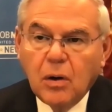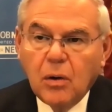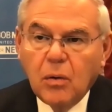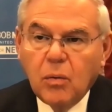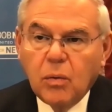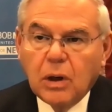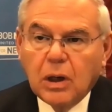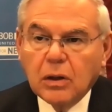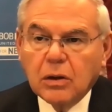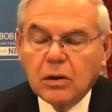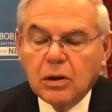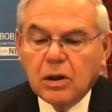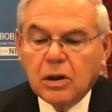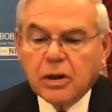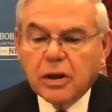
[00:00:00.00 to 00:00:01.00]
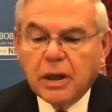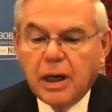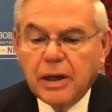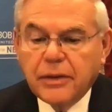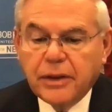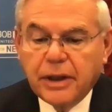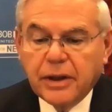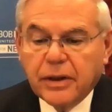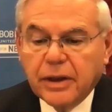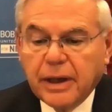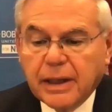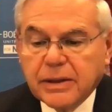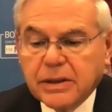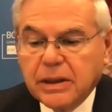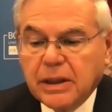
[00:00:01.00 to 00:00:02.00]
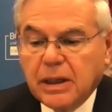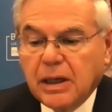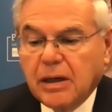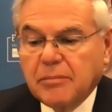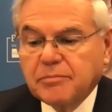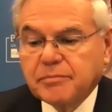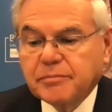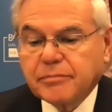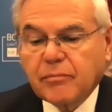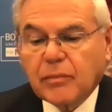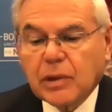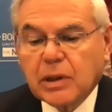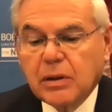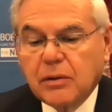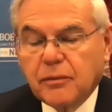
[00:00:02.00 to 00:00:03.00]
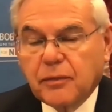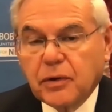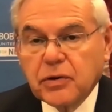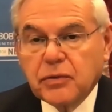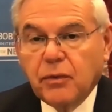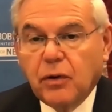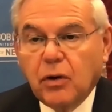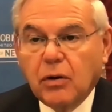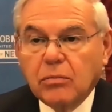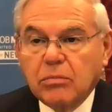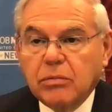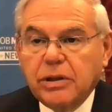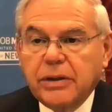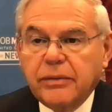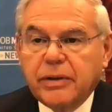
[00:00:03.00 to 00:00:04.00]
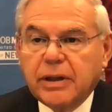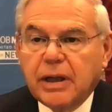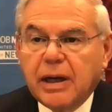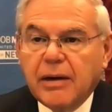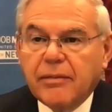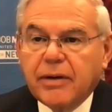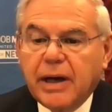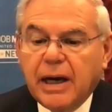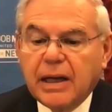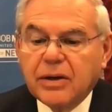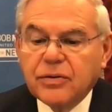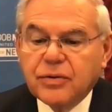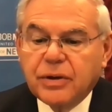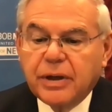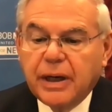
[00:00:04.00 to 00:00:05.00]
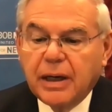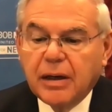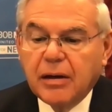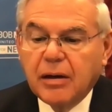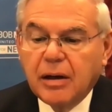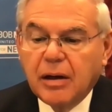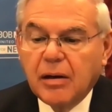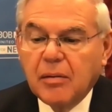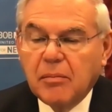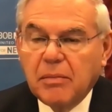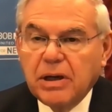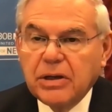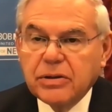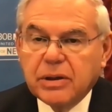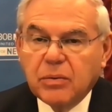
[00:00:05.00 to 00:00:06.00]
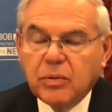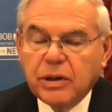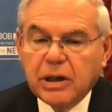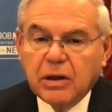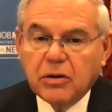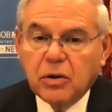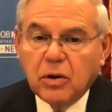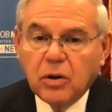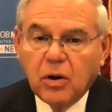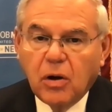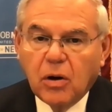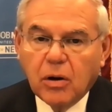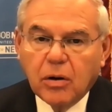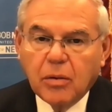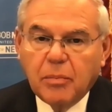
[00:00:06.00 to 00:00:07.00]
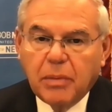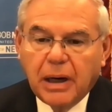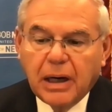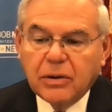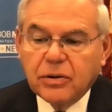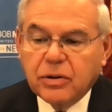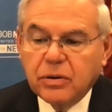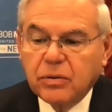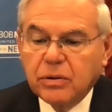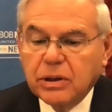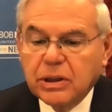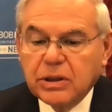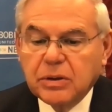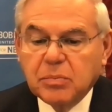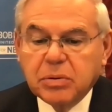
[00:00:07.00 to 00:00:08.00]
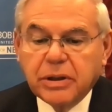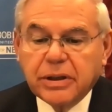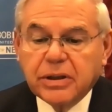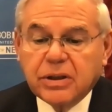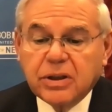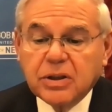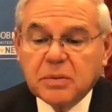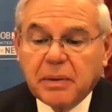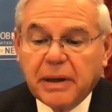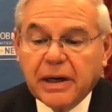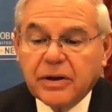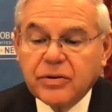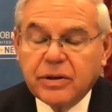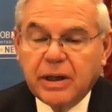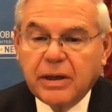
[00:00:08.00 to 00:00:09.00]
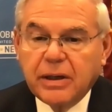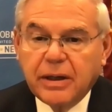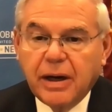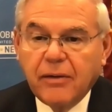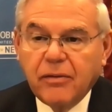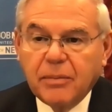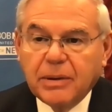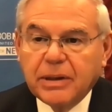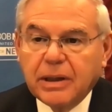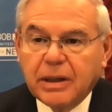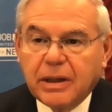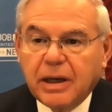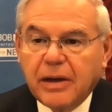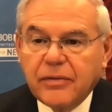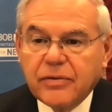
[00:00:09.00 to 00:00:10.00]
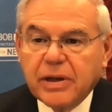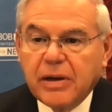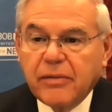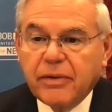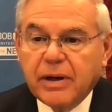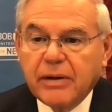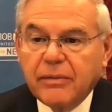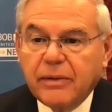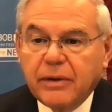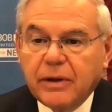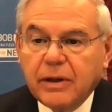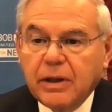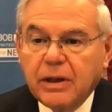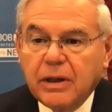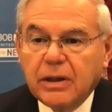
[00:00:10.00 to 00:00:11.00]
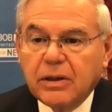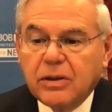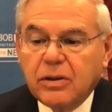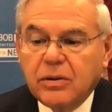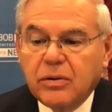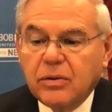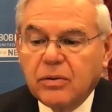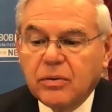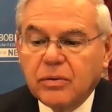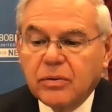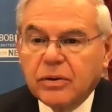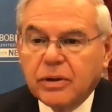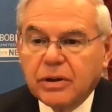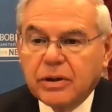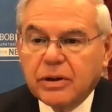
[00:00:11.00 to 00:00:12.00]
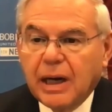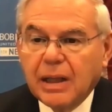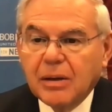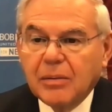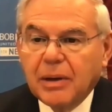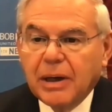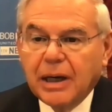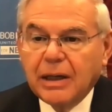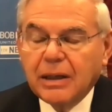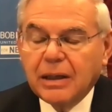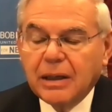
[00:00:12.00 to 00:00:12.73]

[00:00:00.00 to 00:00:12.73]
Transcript: Well, look, I think that, first of all, leaving Afghanistan means that we are no longer bound to a duplicitous Pakistani government that gave safe haven to the Taliban.